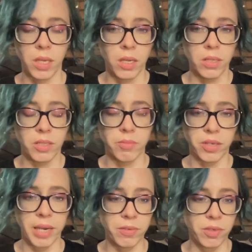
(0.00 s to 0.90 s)

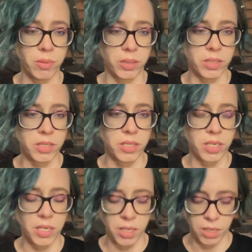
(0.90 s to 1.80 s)
subscribe if you want to
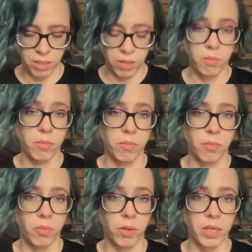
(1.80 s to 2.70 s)
see
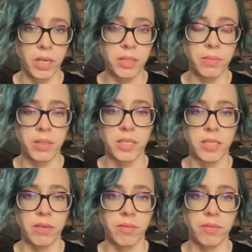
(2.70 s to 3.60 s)
more cosplay
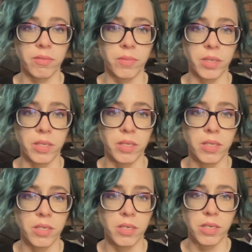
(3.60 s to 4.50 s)
stuff in
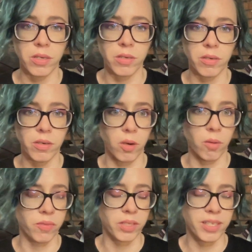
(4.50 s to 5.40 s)
the
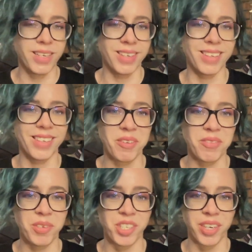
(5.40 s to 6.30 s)
hopefully, near
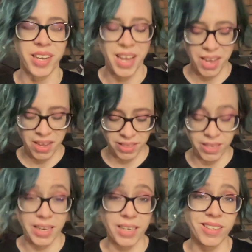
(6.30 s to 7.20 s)
future. The
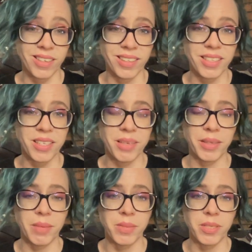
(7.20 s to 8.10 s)
next con that's coming
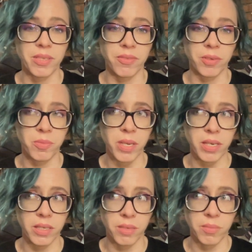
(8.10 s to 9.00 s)
up is the first
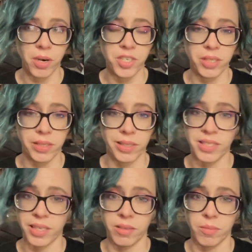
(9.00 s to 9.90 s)
weekend in March, and then the
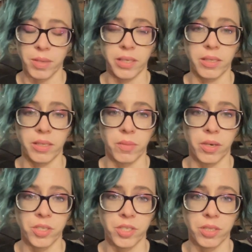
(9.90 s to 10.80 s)
second weekend in
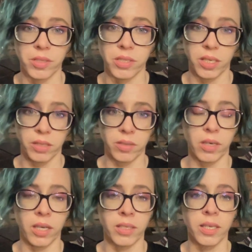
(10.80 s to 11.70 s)
March, there's another
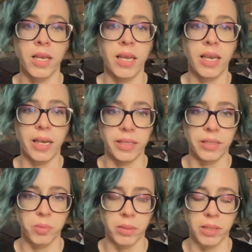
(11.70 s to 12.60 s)
con, and then
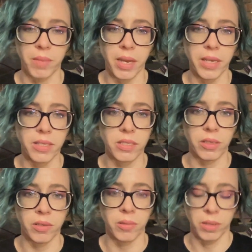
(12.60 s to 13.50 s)
there's one in May.
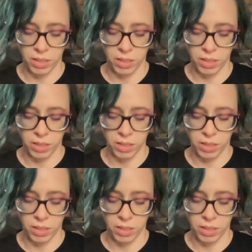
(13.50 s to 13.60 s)
So,